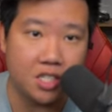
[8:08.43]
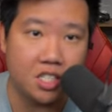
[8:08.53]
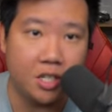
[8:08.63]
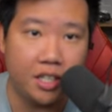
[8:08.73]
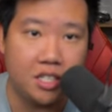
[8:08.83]

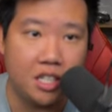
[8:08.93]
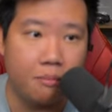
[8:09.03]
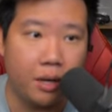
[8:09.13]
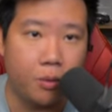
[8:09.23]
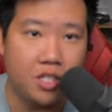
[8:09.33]
As you can see,
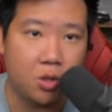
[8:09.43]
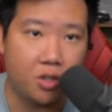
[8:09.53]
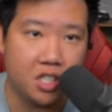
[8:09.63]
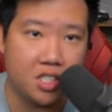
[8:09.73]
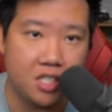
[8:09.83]
my
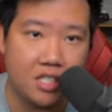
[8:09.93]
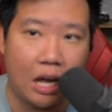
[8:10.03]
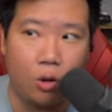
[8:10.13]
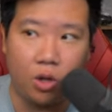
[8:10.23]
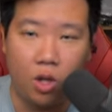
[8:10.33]
resources is
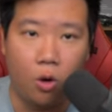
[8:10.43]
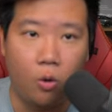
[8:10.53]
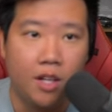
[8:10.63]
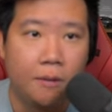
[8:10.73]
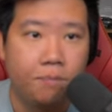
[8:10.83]
now low.